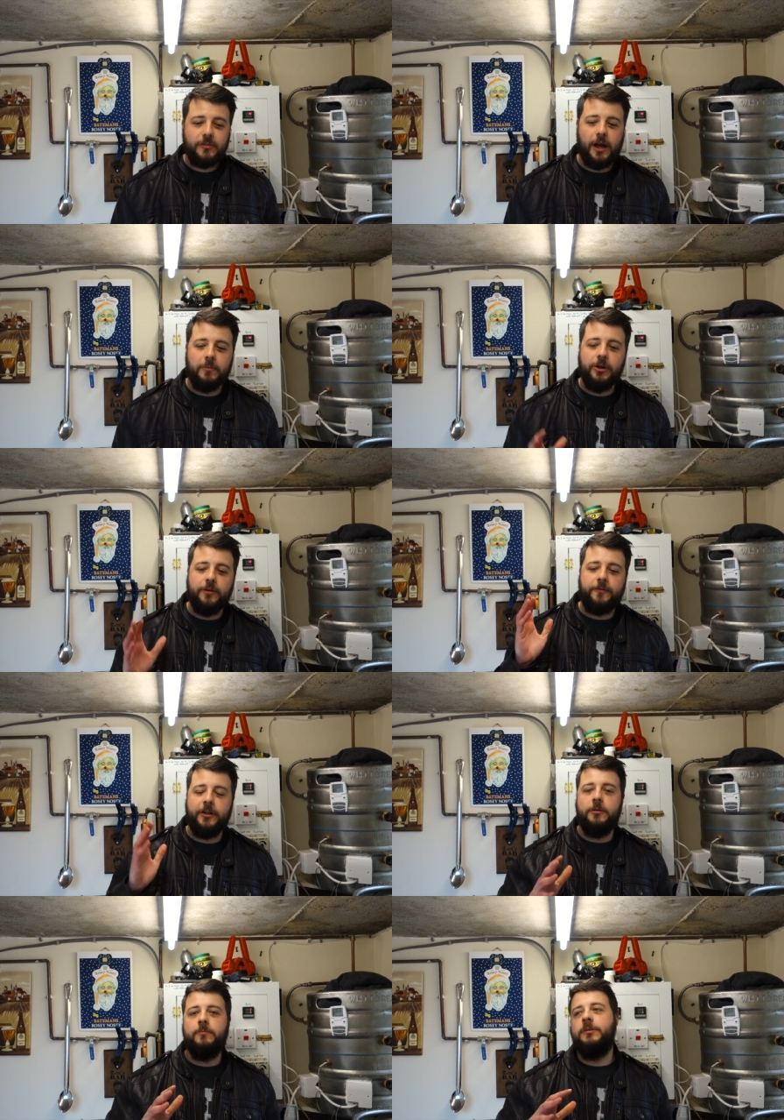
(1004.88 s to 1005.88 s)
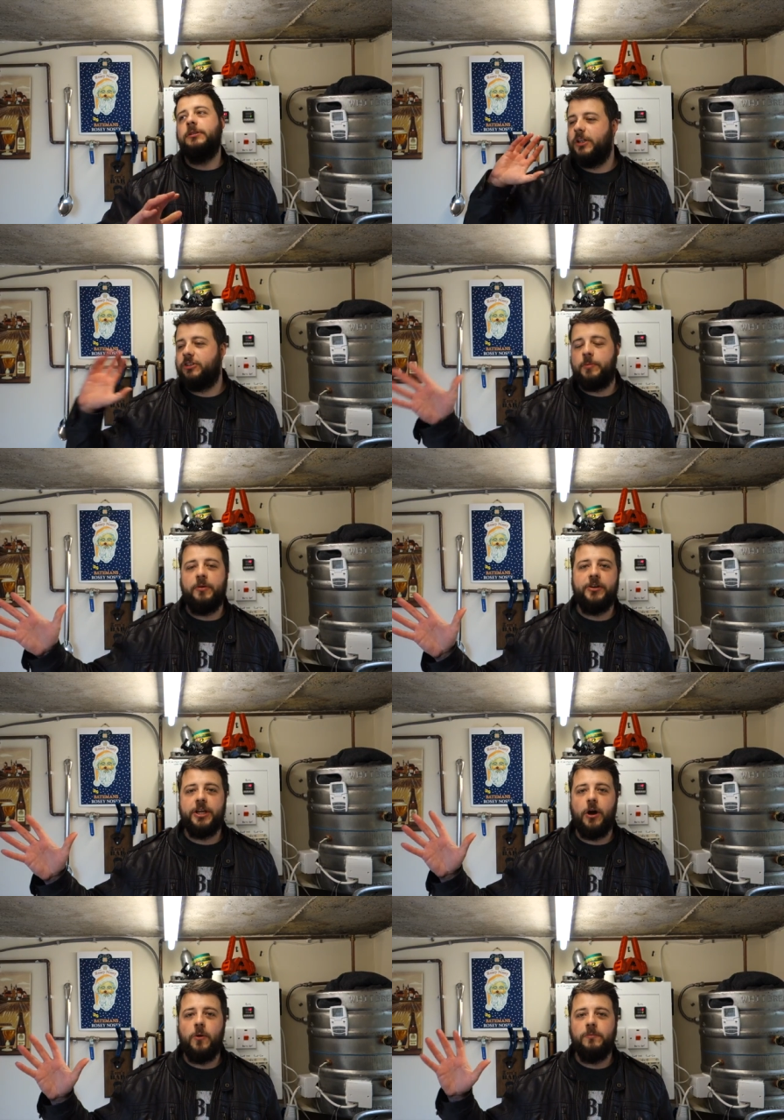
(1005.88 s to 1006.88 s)
I'm going to film a separate
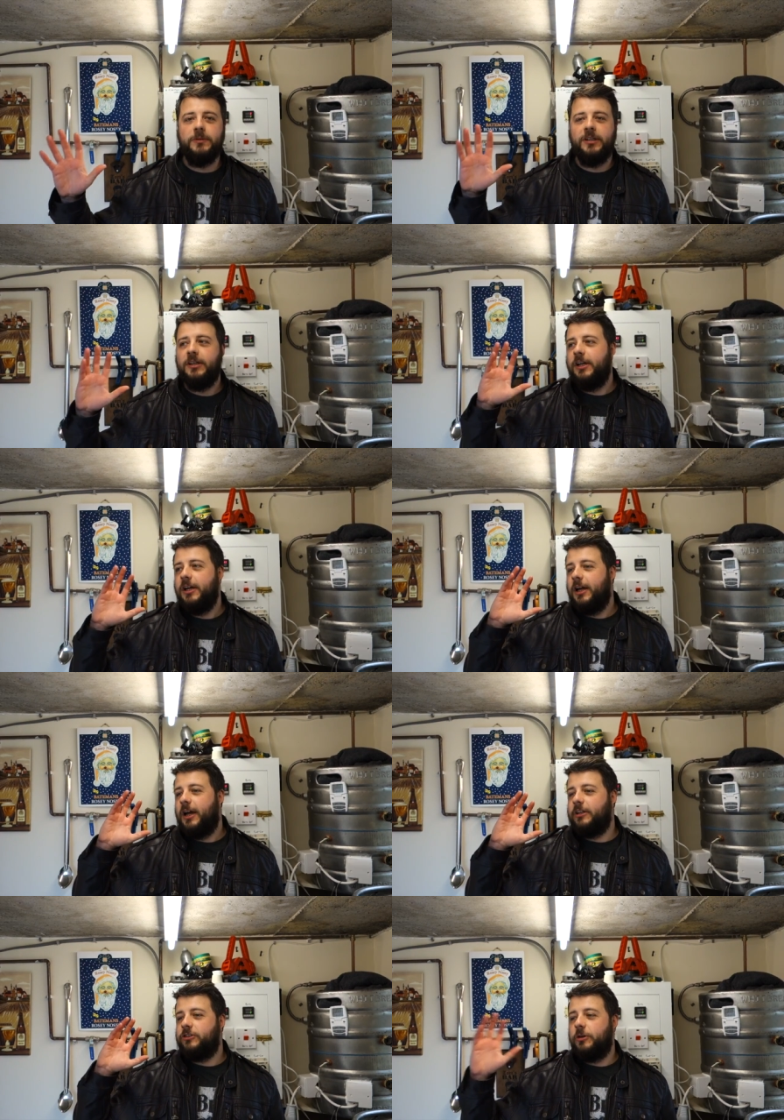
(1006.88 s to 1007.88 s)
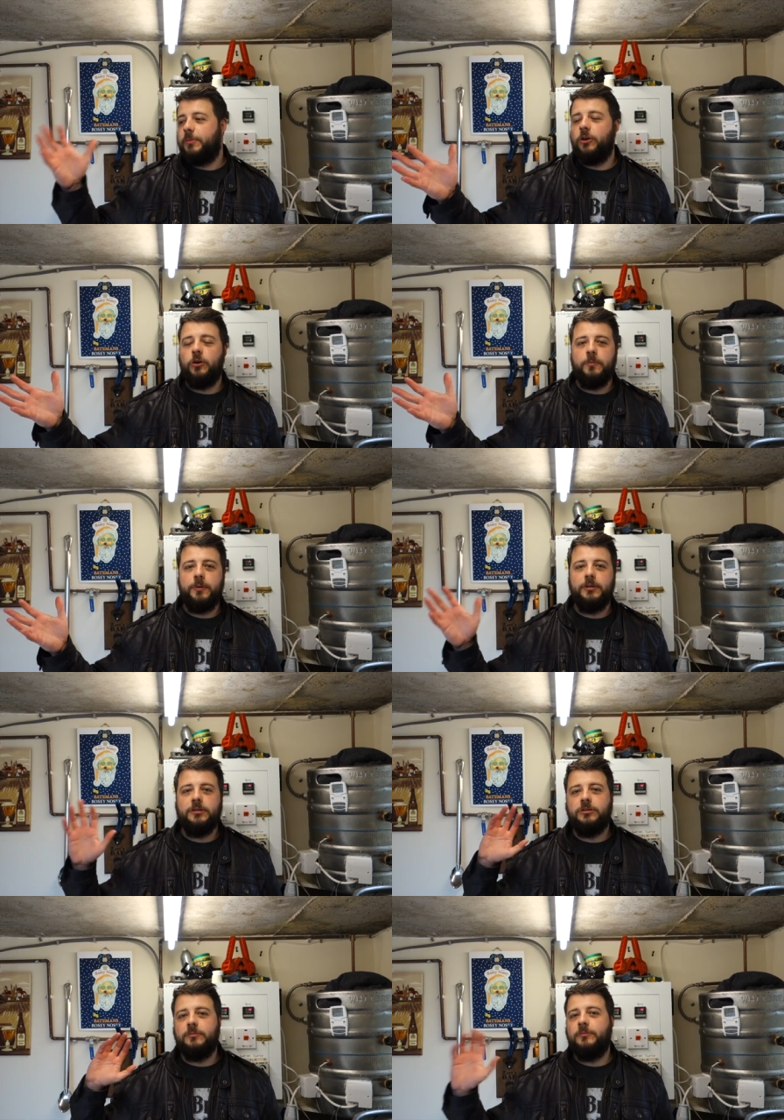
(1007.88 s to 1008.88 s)
video, and it's going to be up
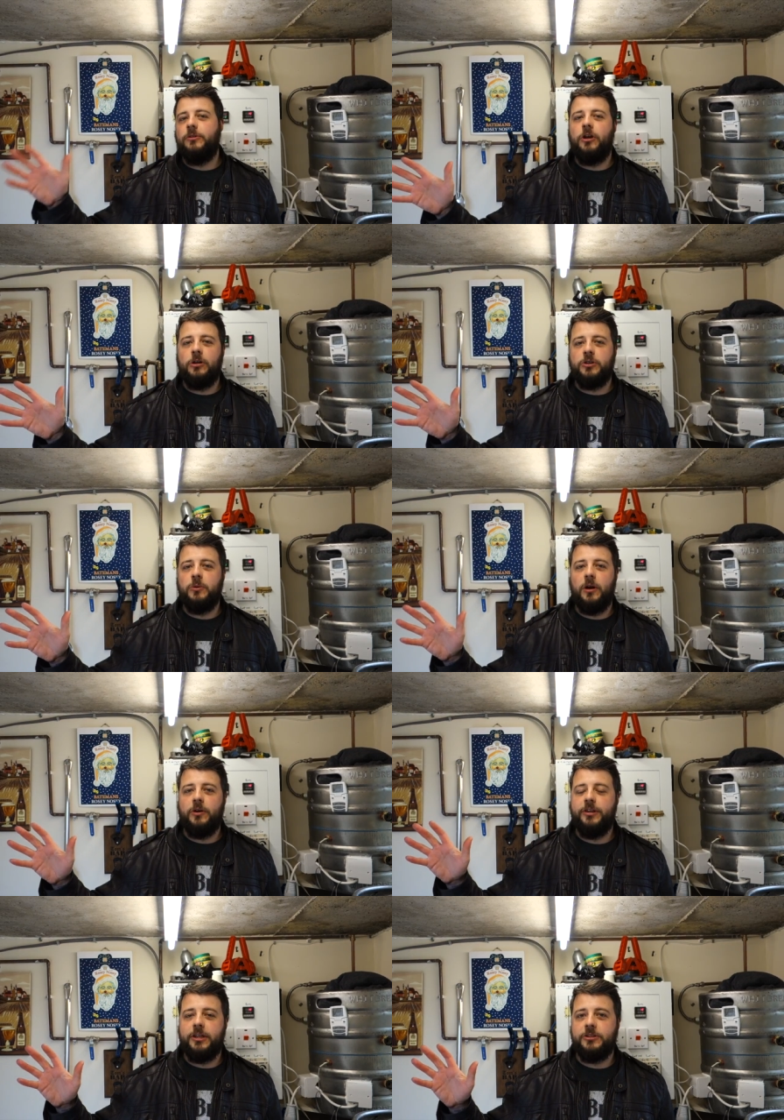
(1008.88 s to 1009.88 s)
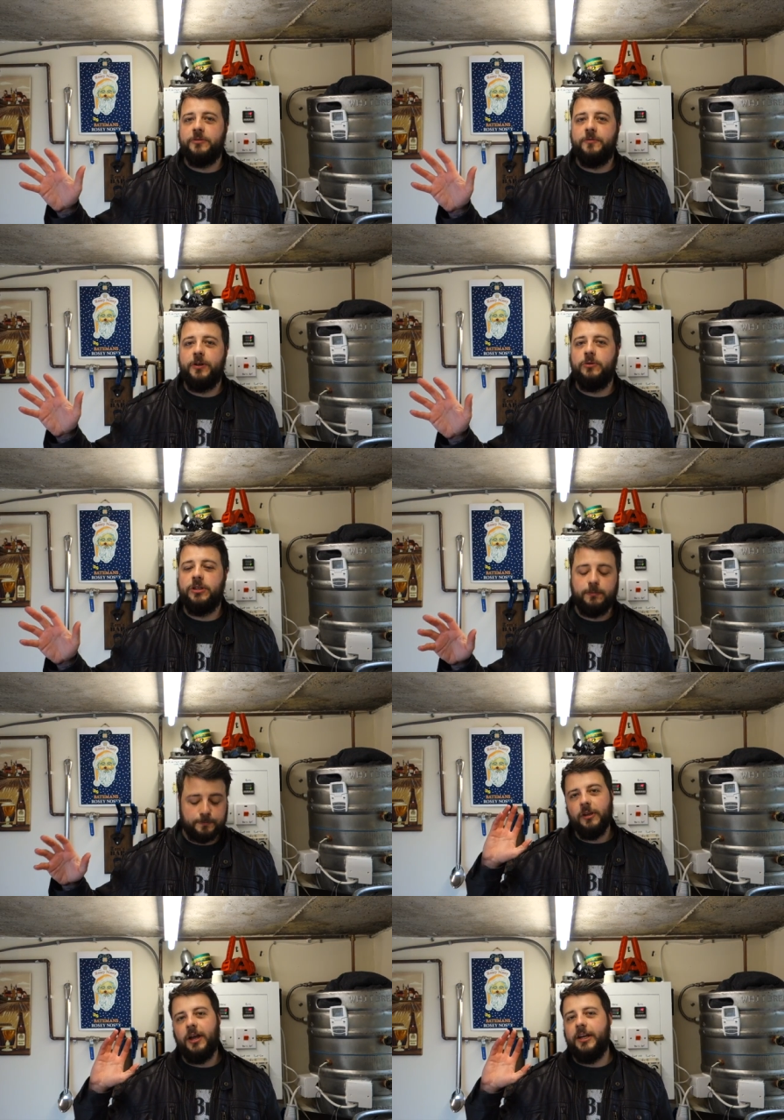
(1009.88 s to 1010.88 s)
not too long in the distant future,
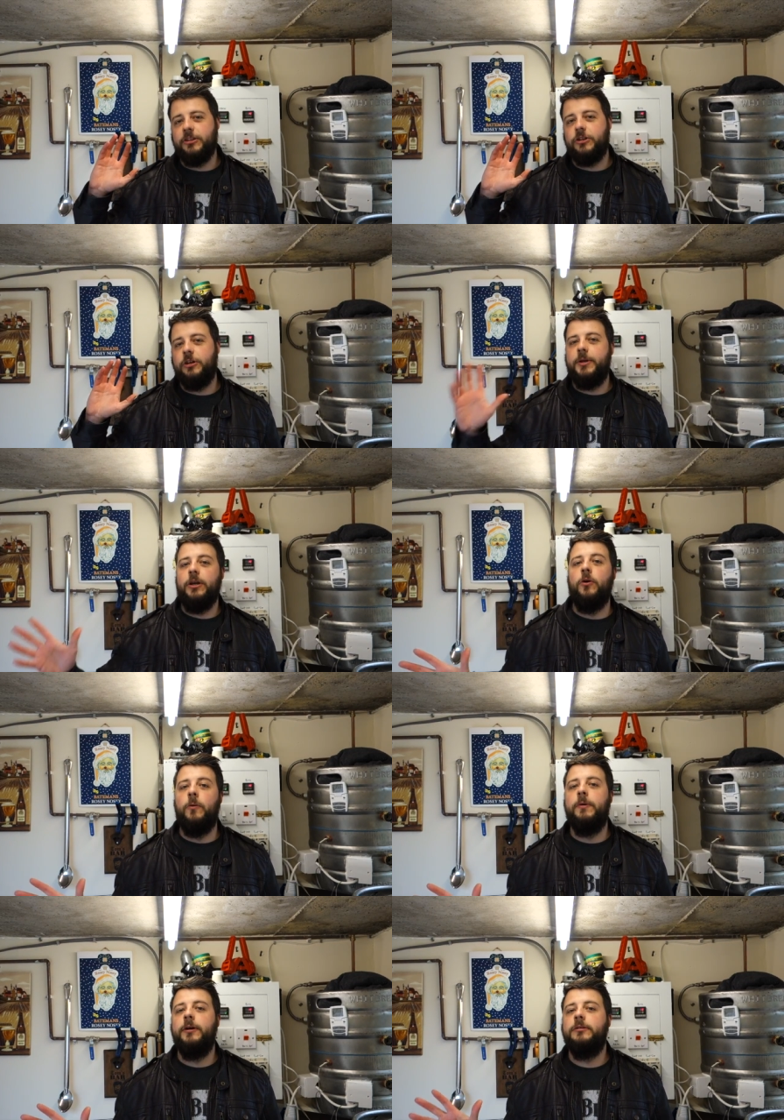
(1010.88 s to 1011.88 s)
and it's going to be up.